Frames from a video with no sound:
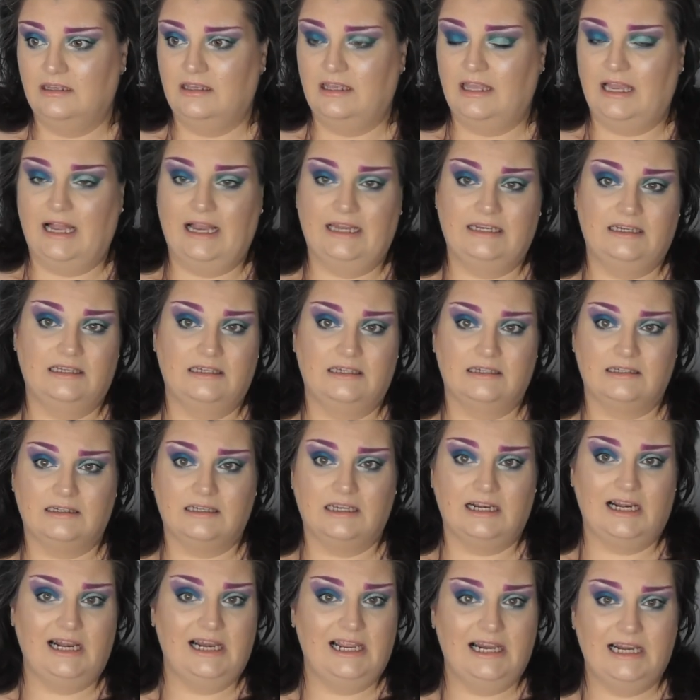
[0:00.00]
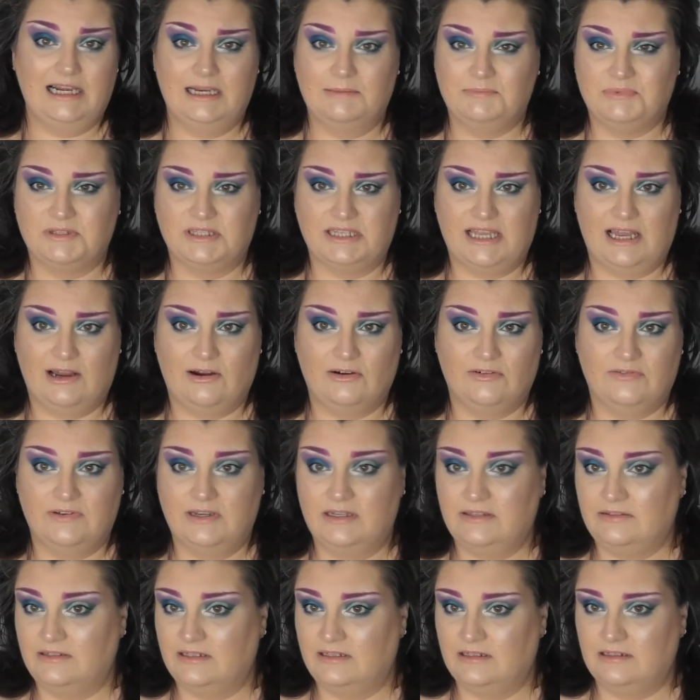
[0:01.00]
and a clear lip salve
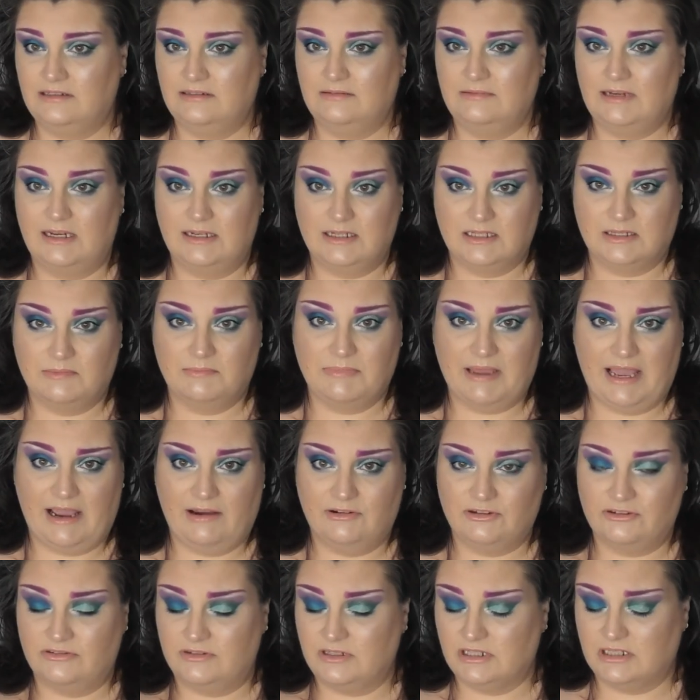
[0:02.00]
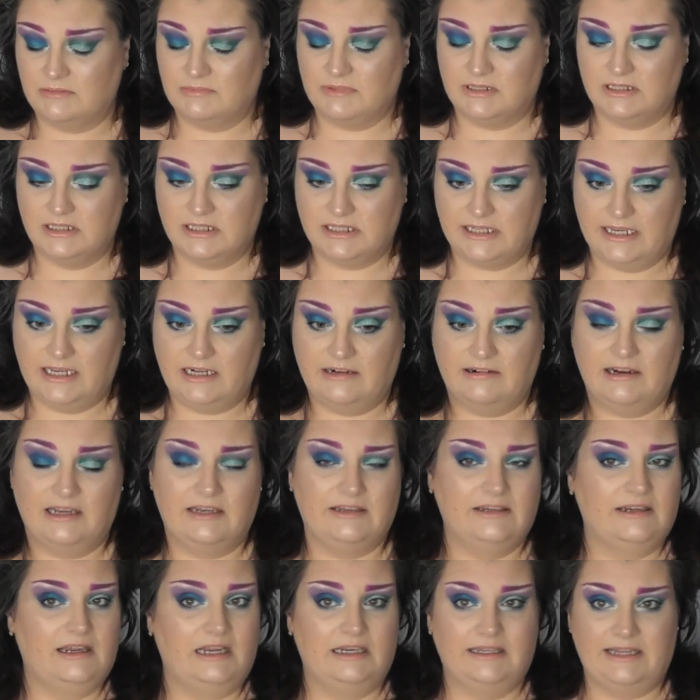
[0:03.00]
and and some powder and some concealer,
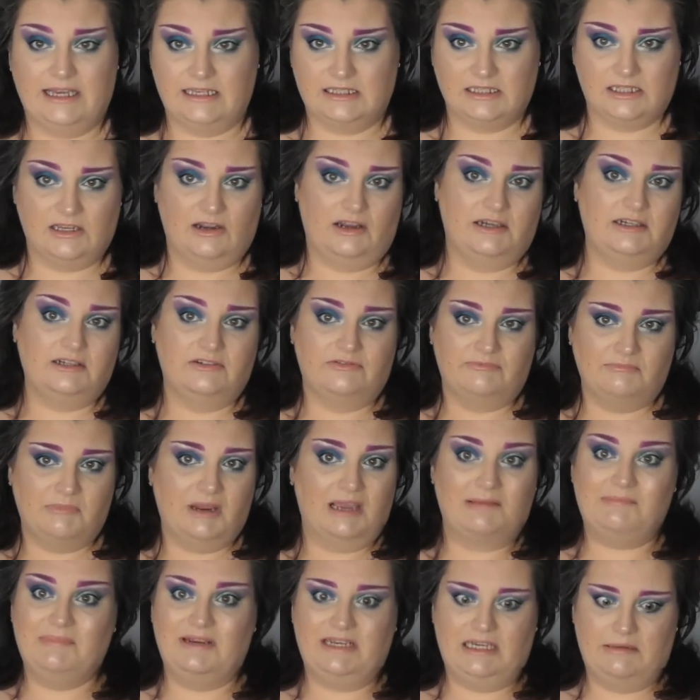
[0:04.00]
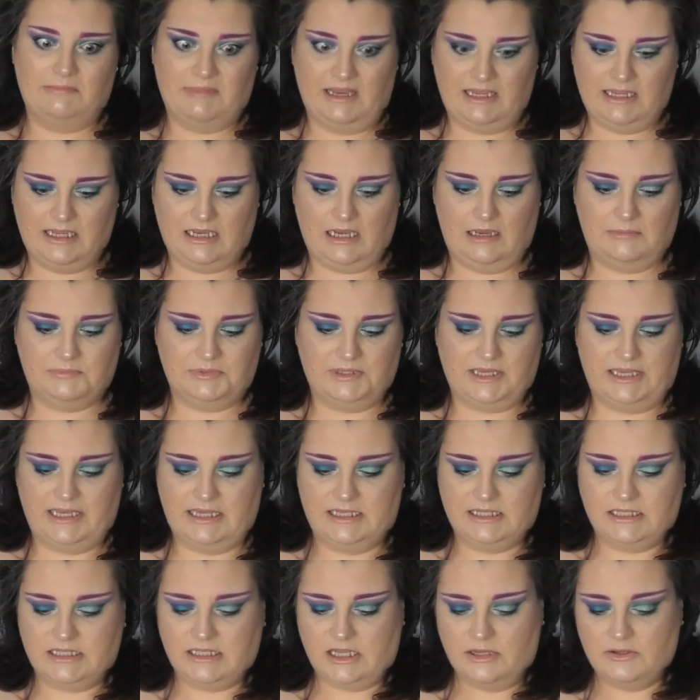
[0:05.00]
and, and that's kind of my mini makeup
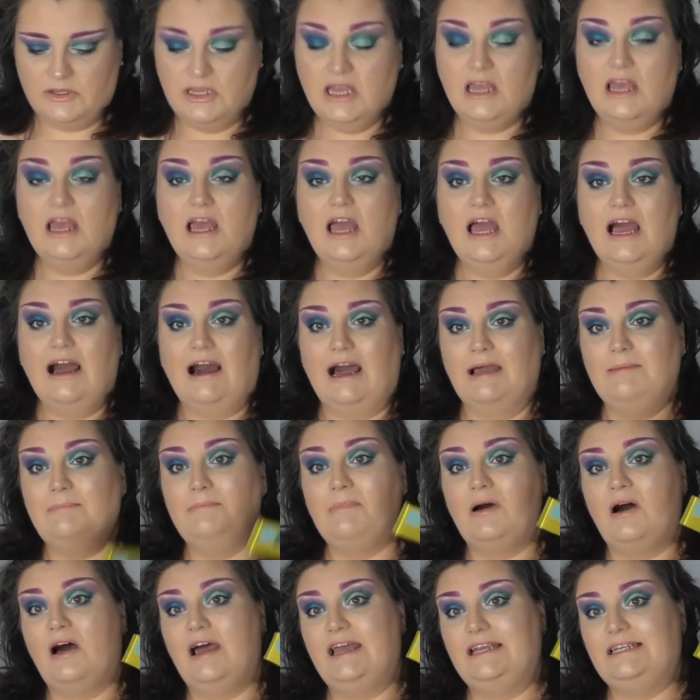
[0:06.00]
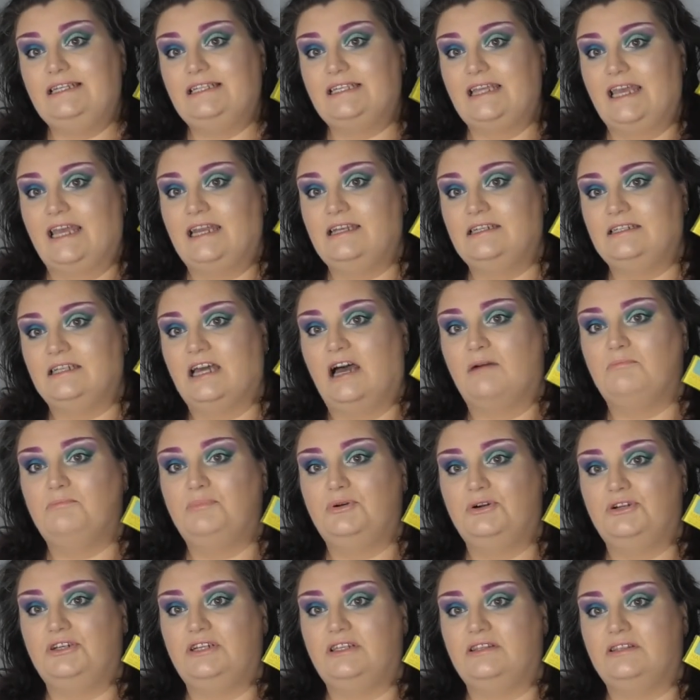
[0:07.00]
kit. So I might end up
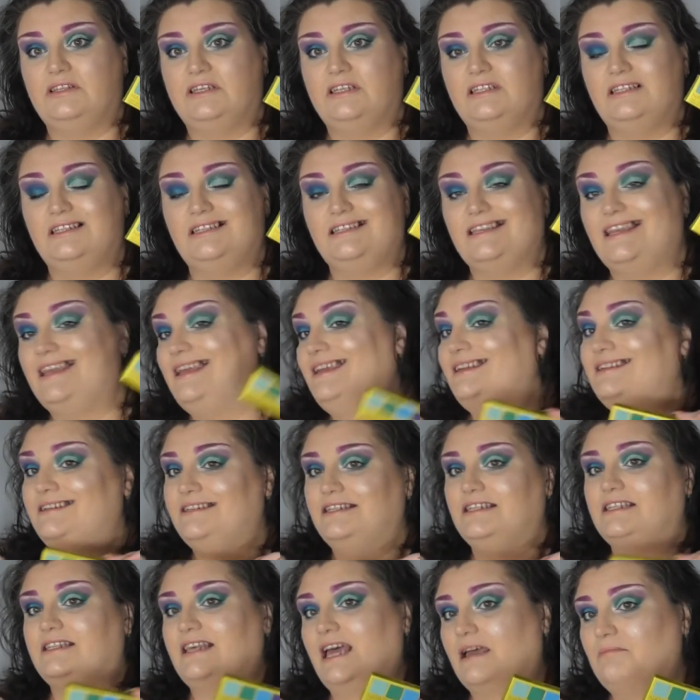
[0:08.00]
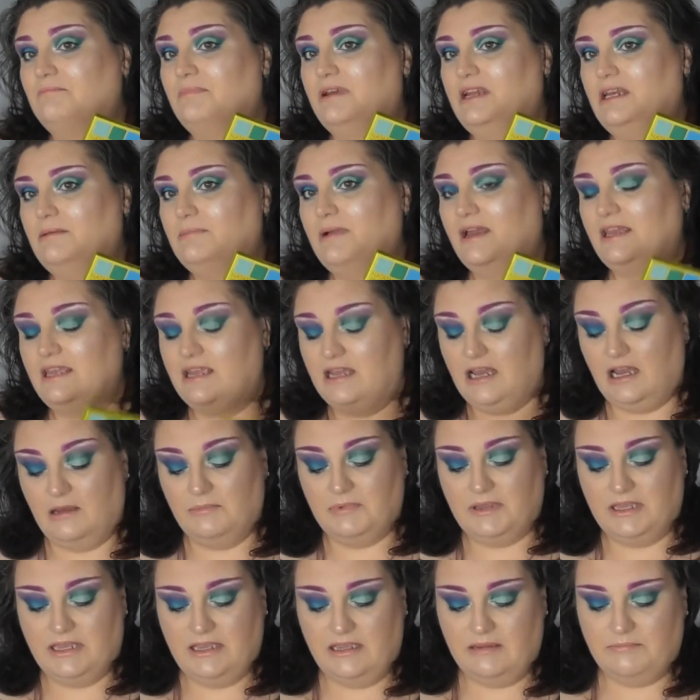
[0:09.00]
putting this into that mini
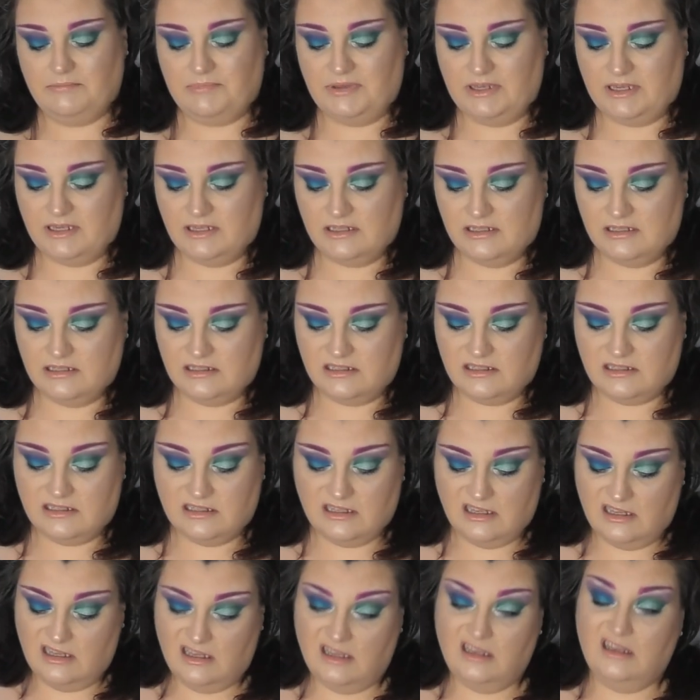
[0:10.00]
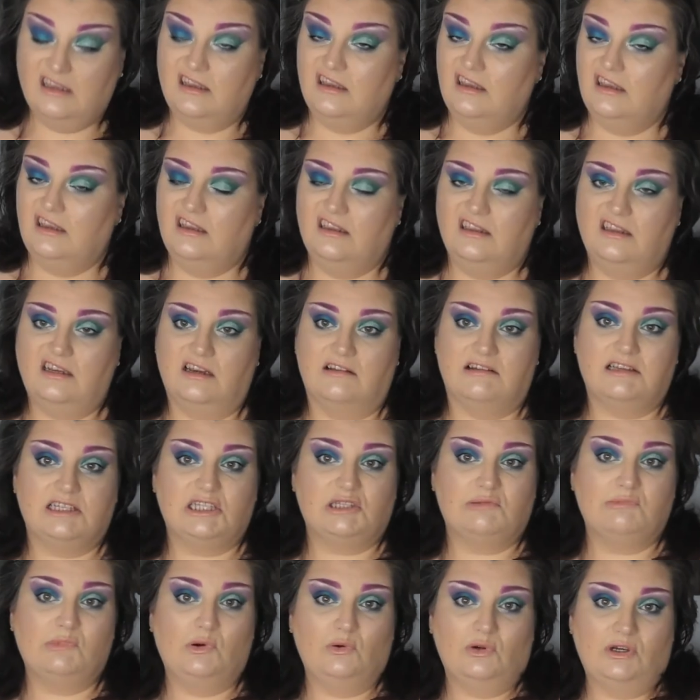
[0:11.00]
makeup kit because you know it's
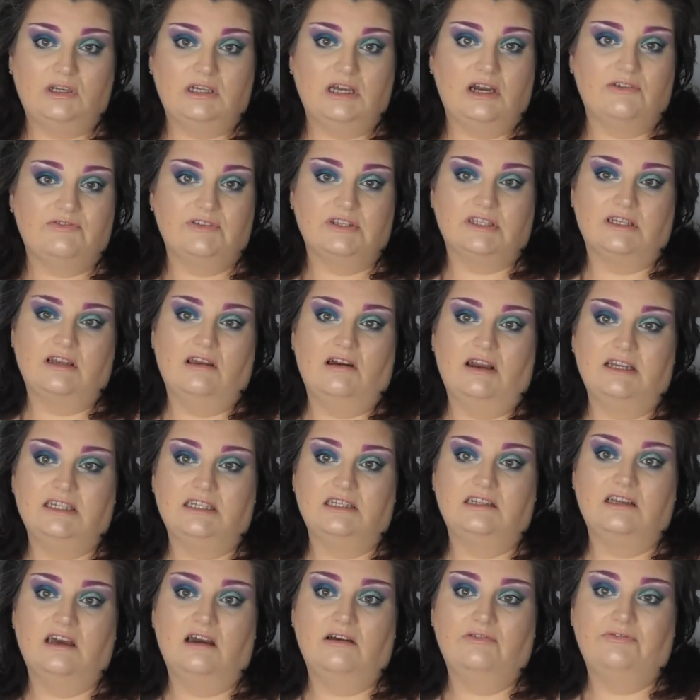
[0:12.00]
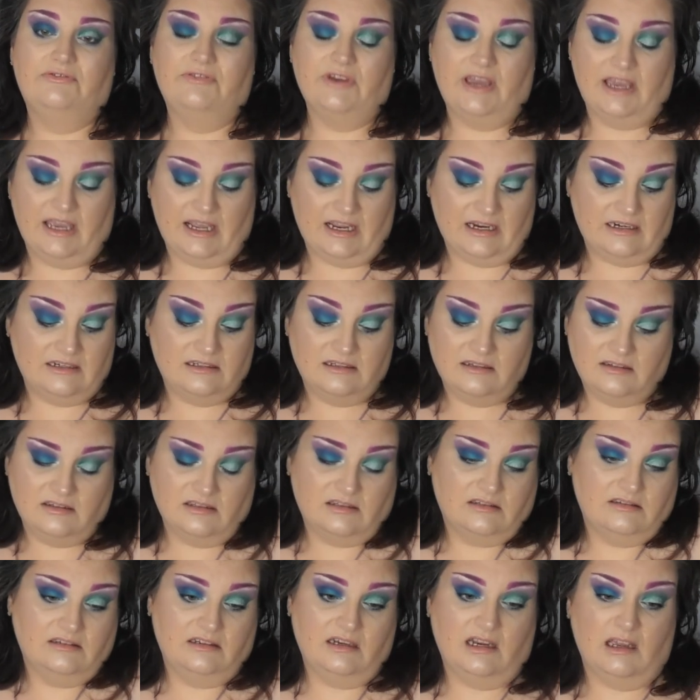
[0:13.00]
small enough, it's light enough, and
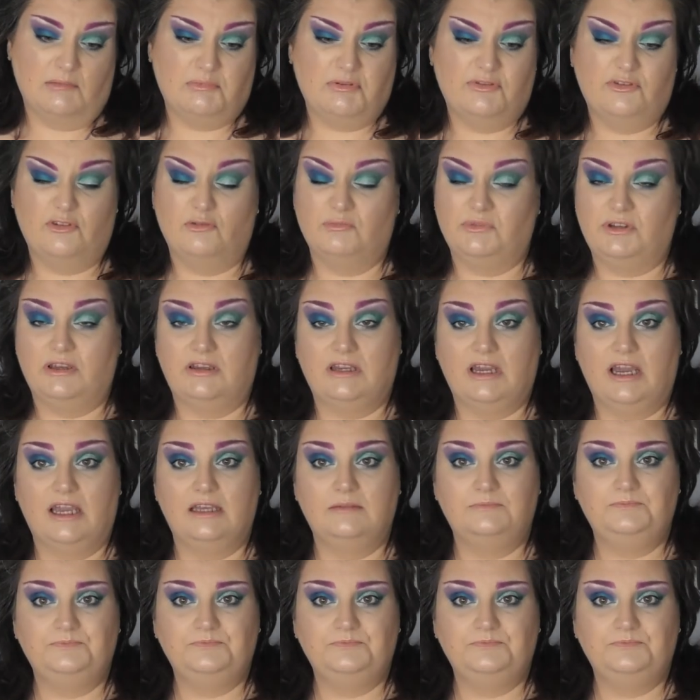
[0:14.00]
it performed okay.